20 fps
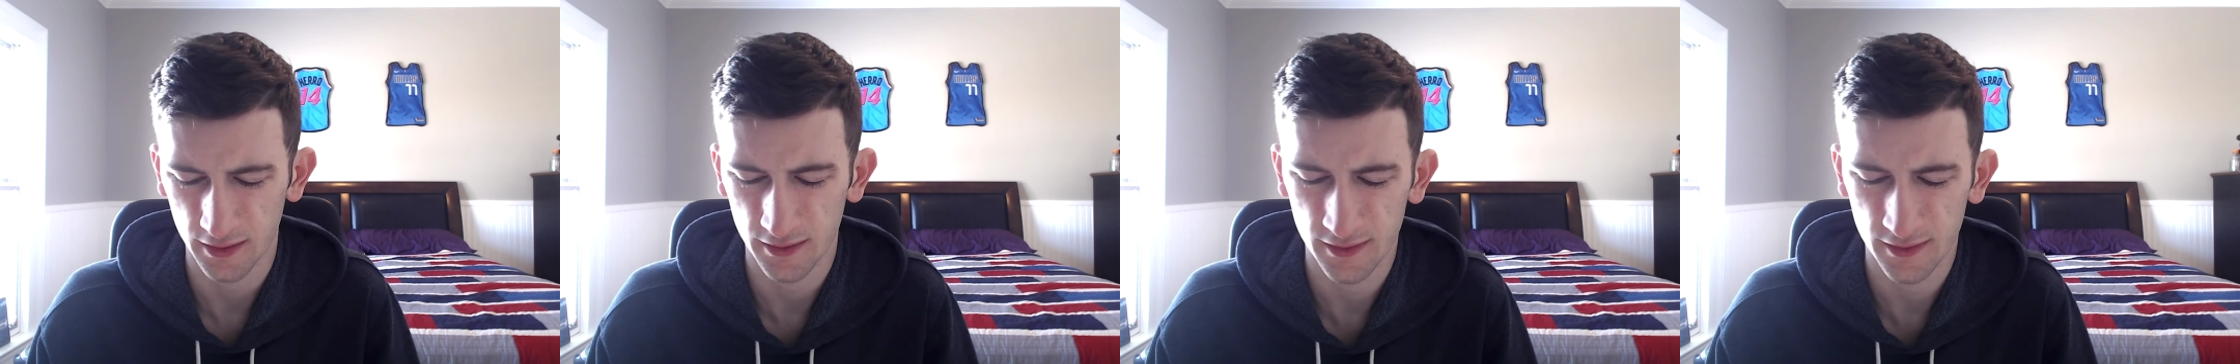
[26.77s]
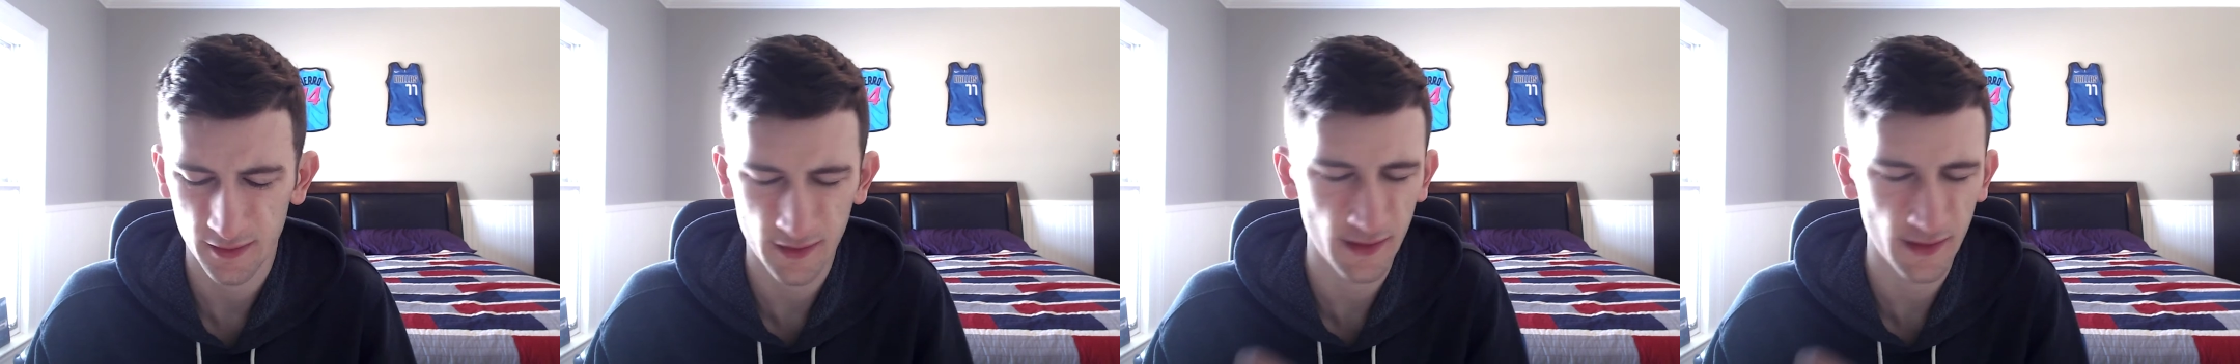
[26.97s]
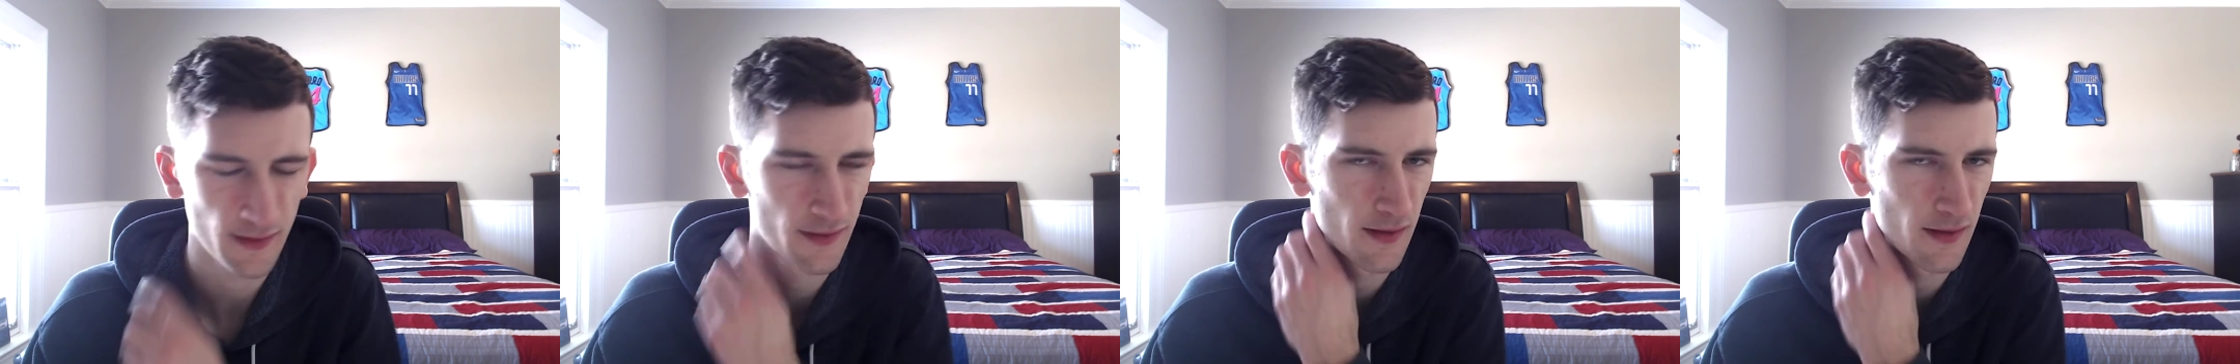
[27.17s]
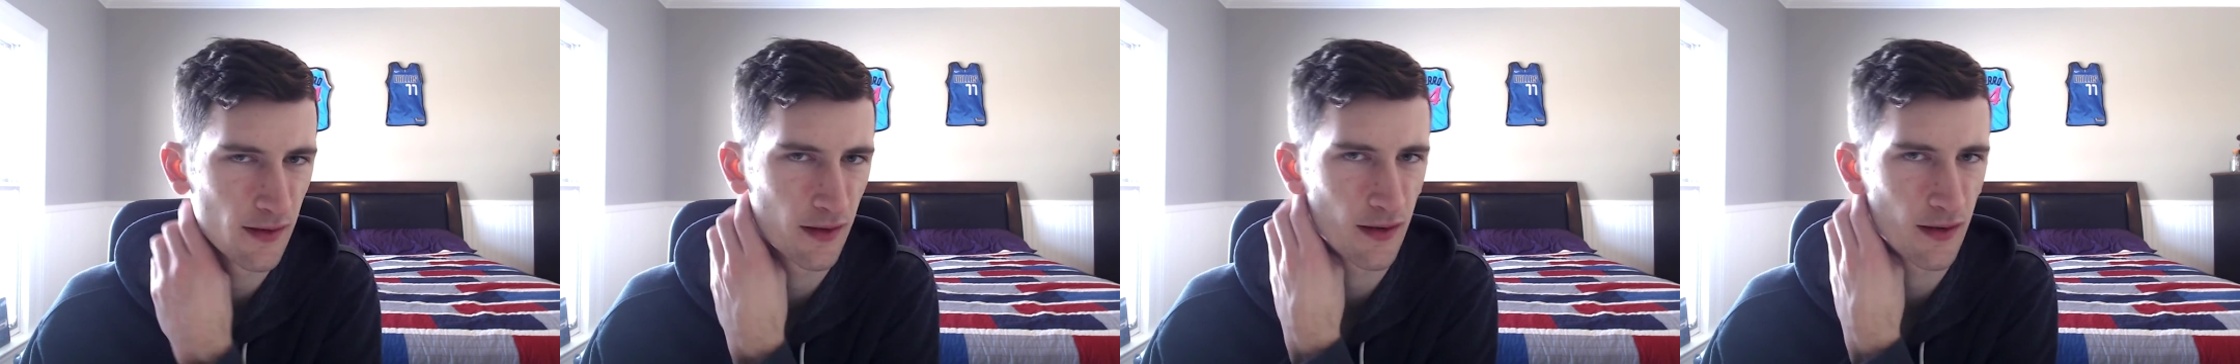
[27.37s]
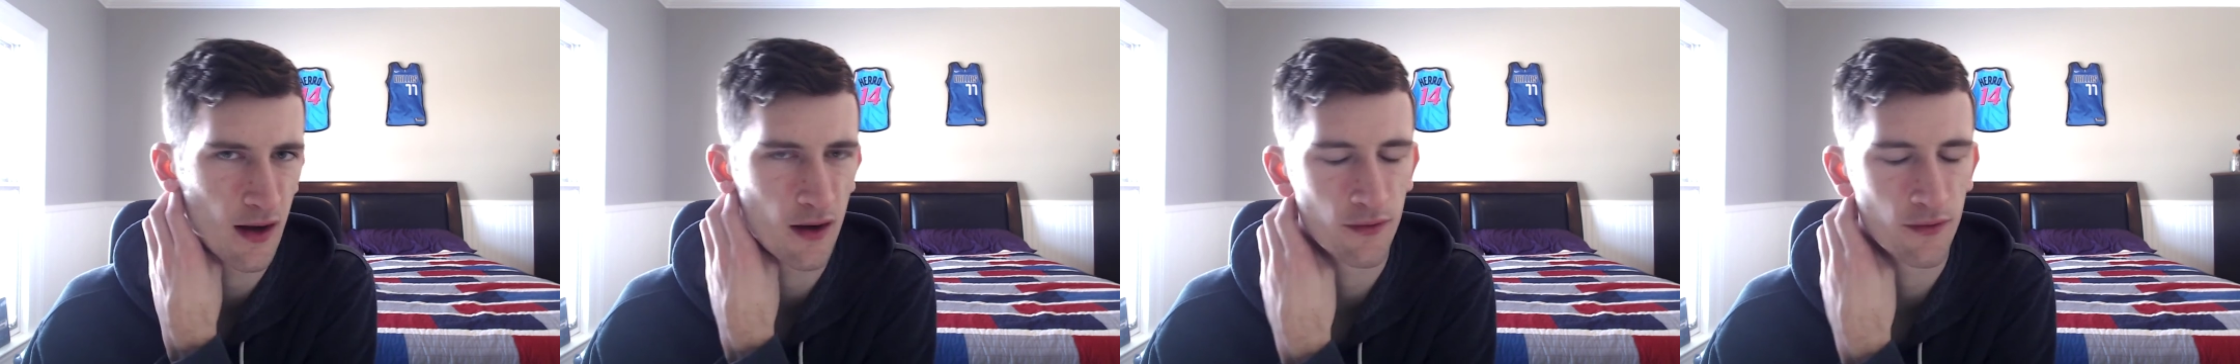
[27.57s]
six in
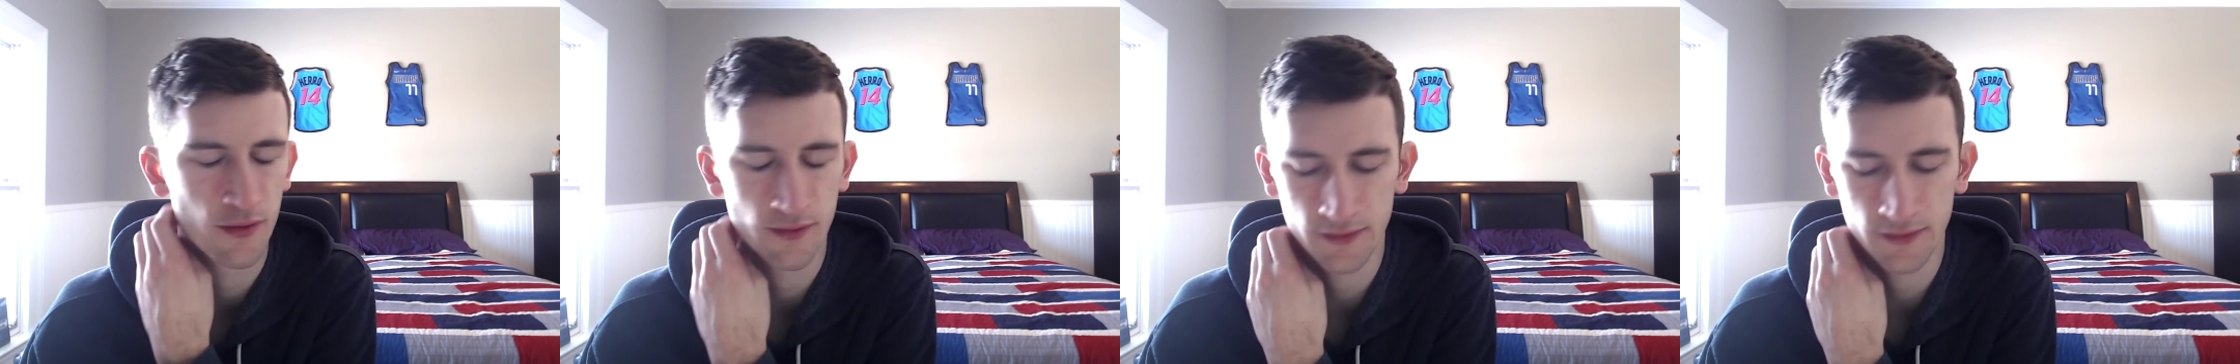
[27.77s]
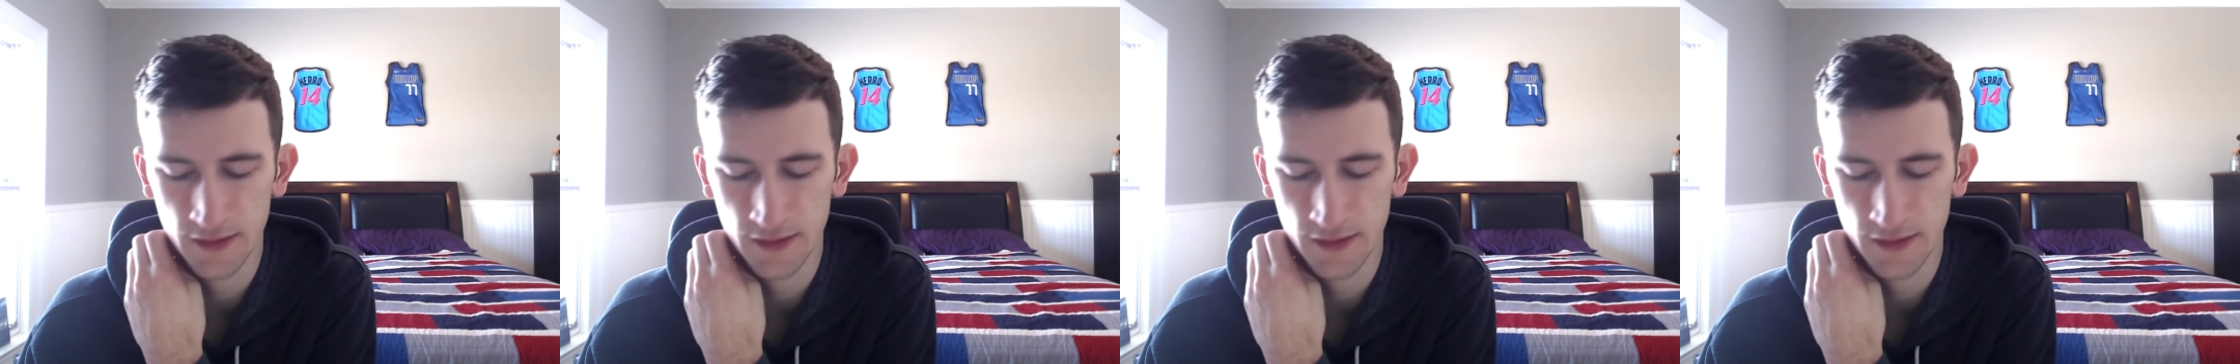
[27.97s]
the conference